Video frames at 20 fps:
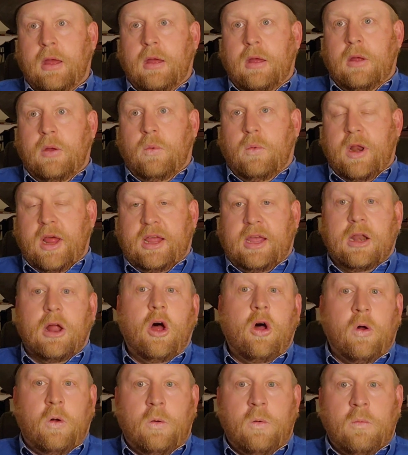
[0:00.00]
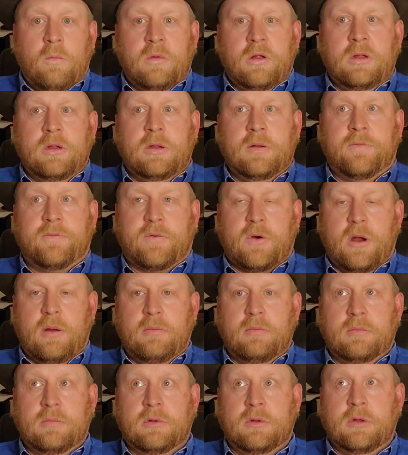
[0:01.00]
when I get home from